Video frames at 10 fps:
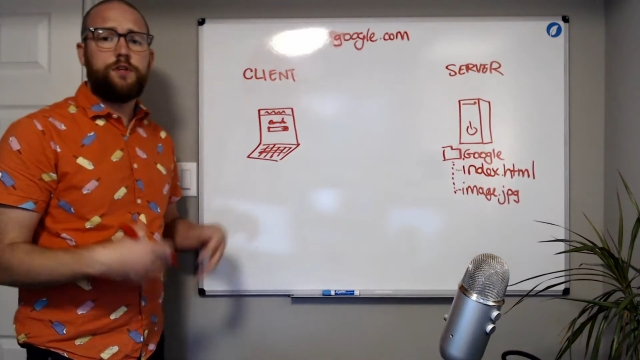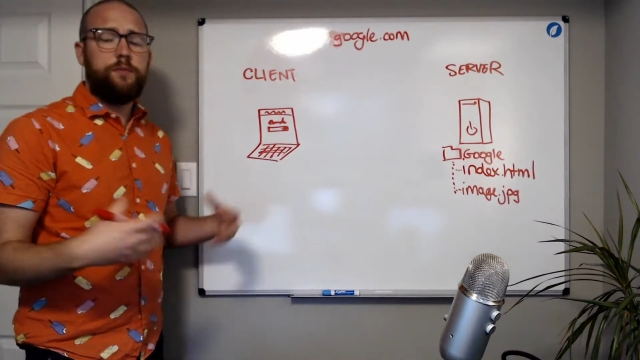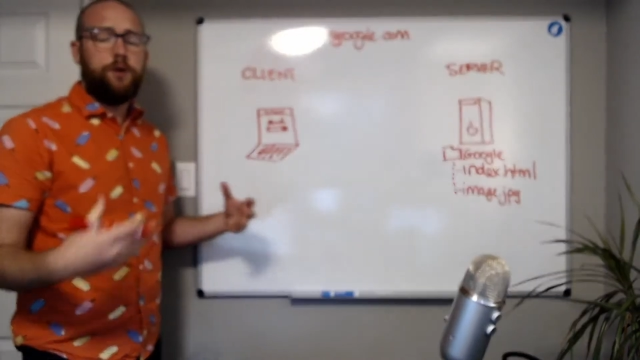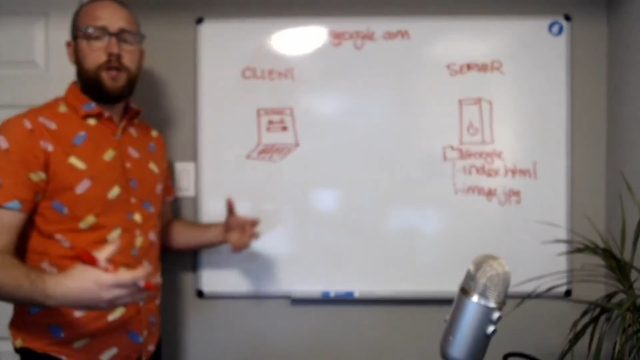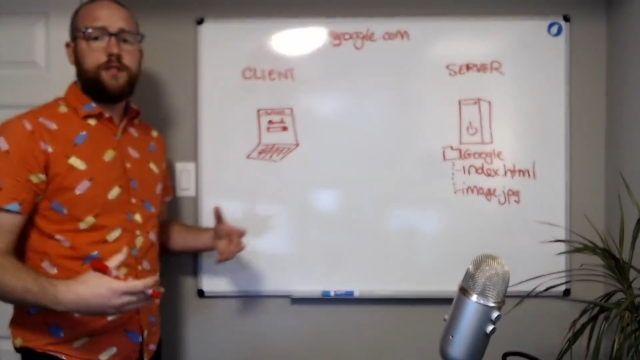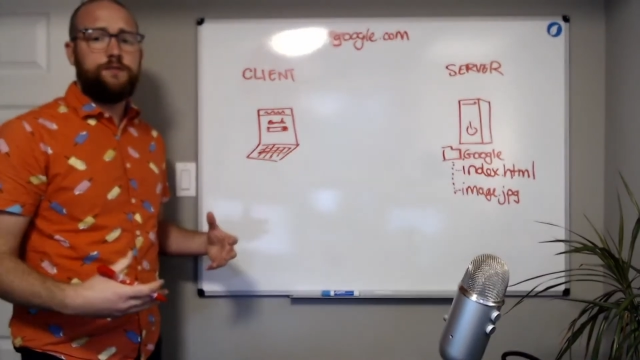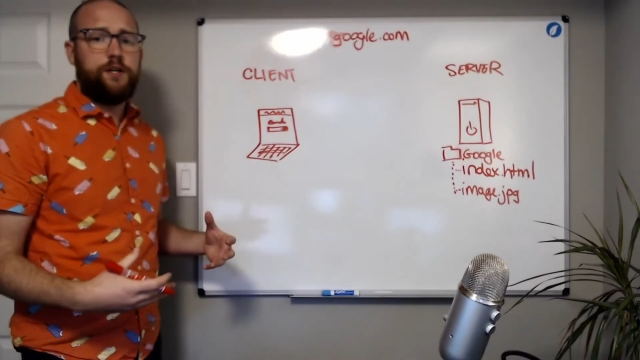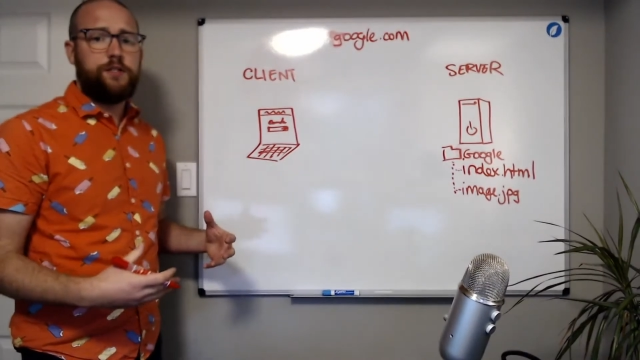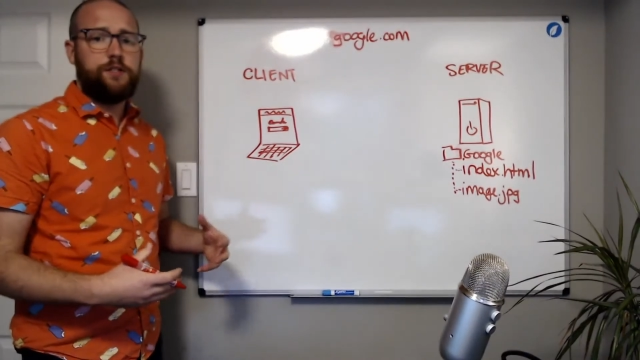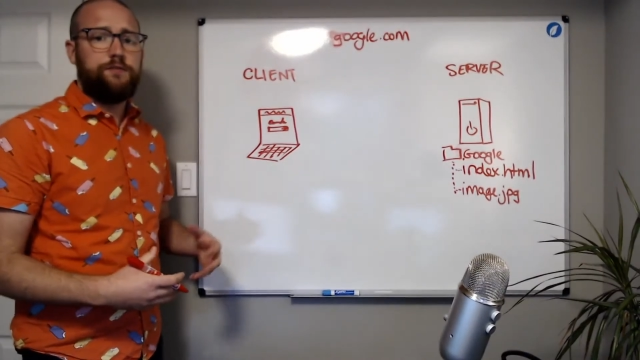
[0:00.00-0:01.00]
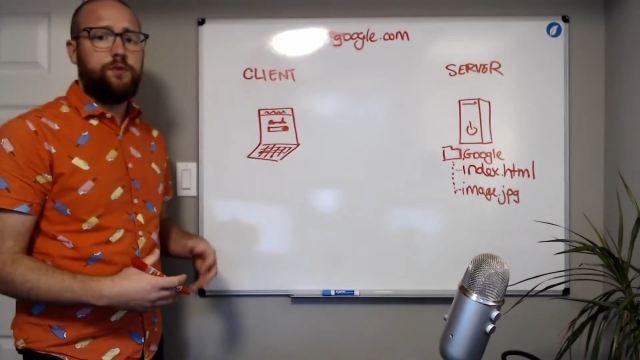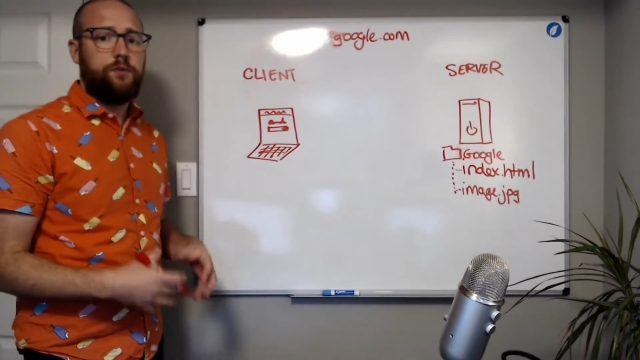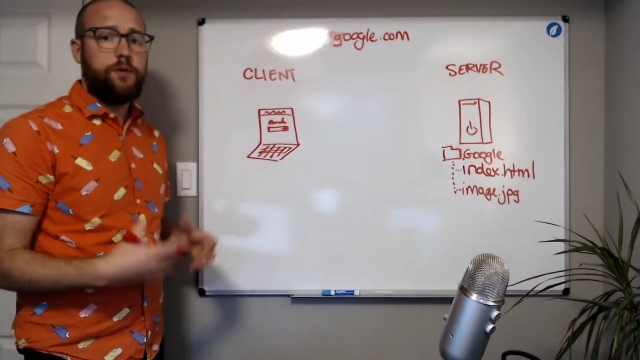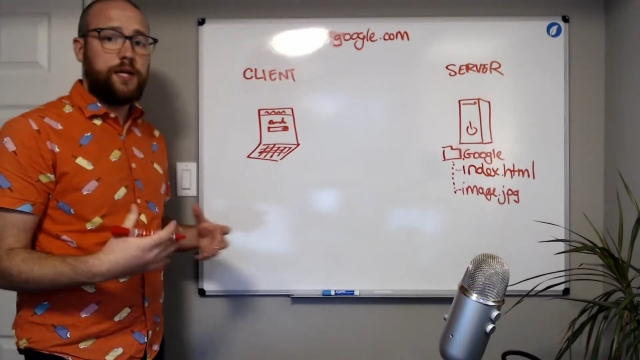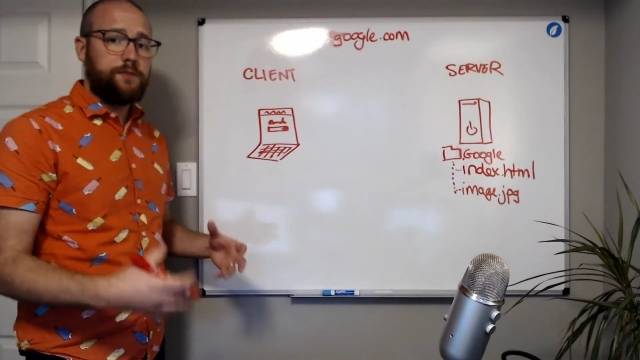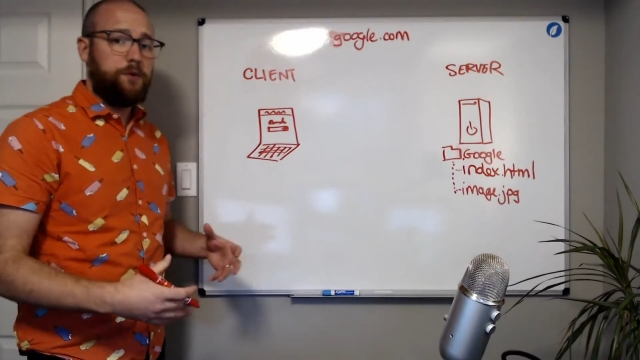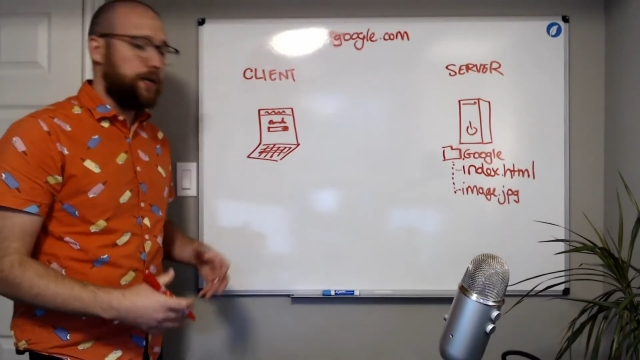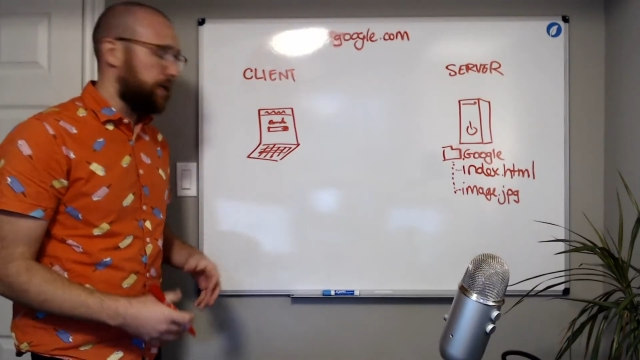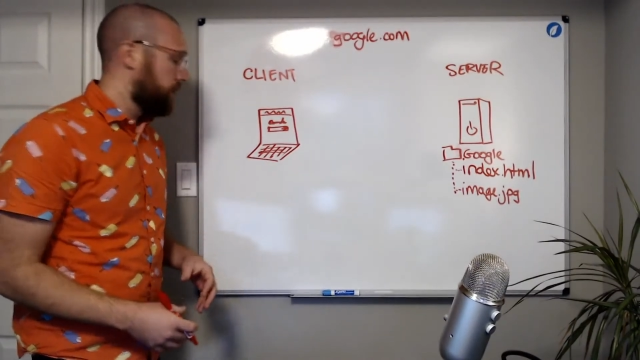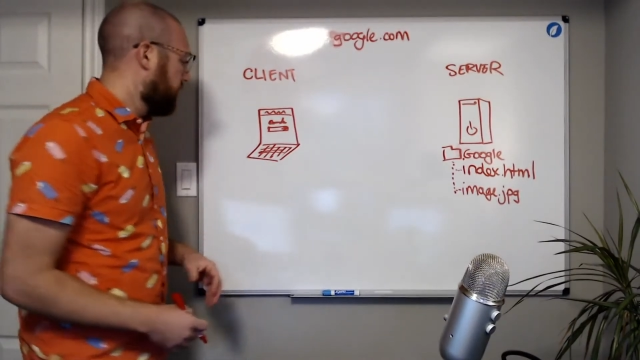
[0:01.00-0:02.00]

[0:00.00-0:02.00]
to be all kinds of files in this folder, but that's about it.